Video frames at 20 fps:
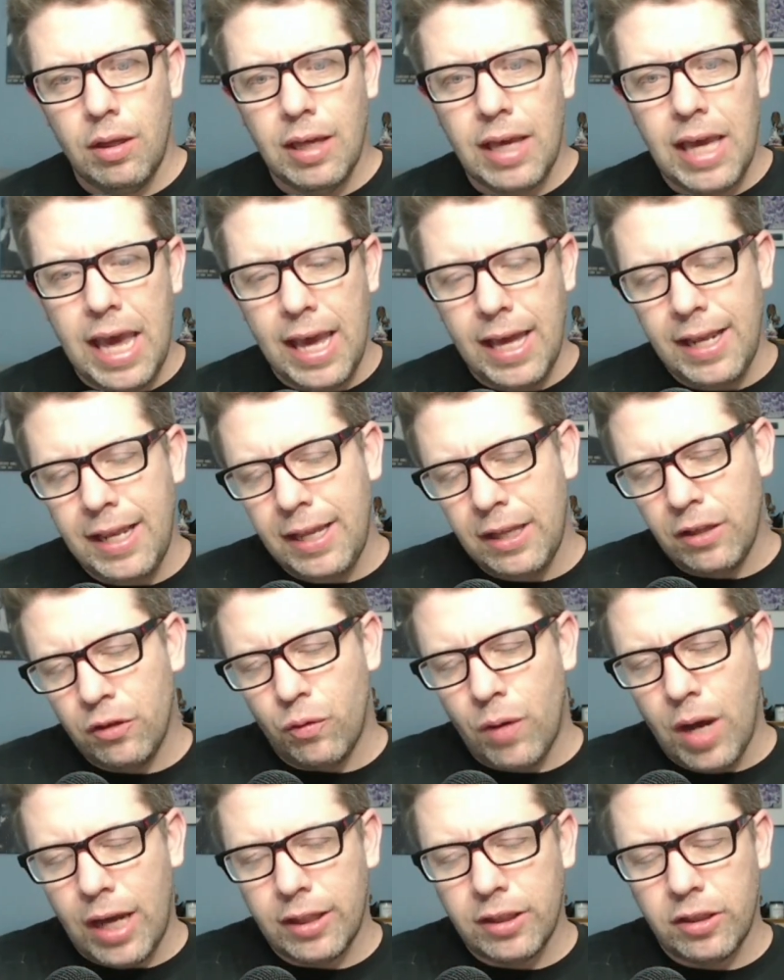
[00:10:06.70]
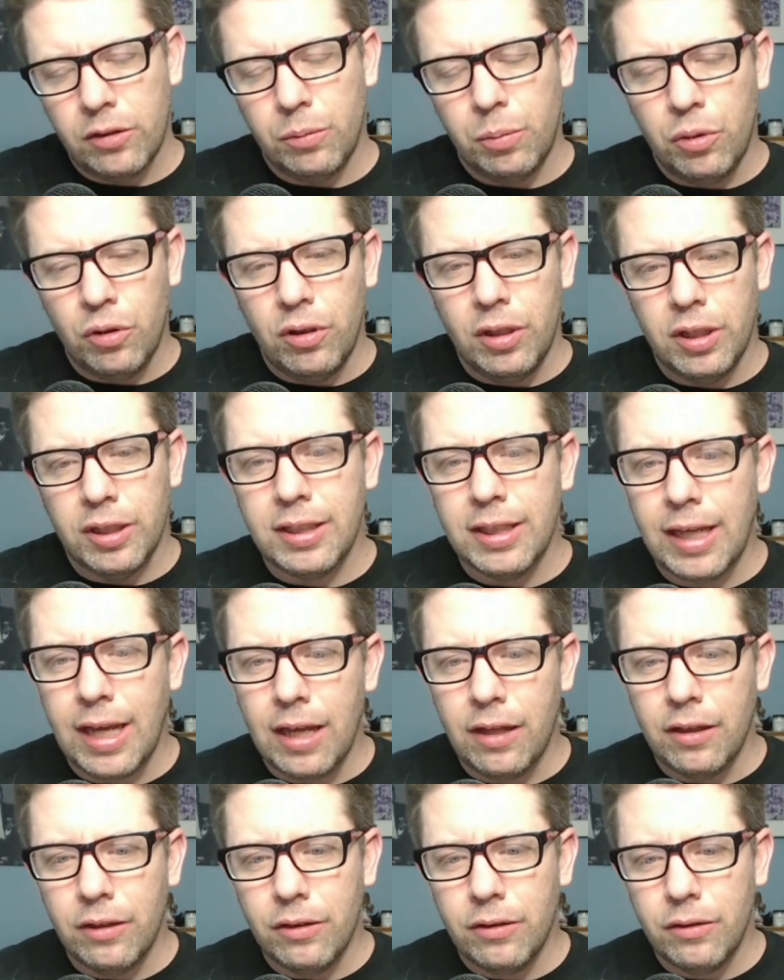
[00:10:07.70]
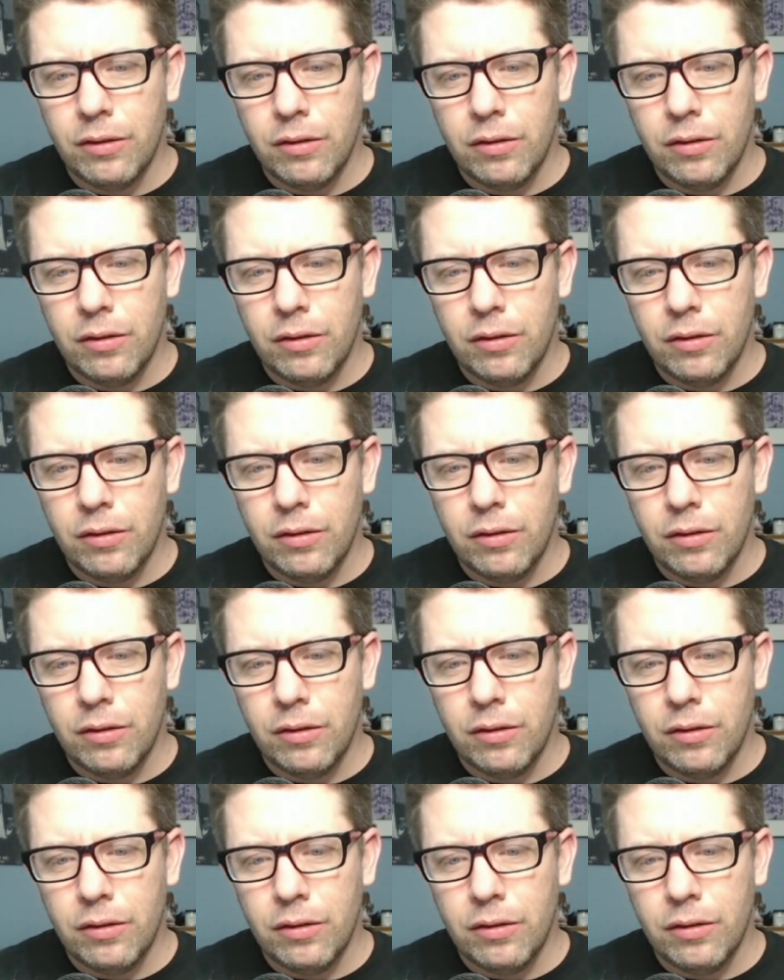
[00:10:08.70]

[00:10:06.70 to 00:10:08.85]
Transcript: Can this roster put this together?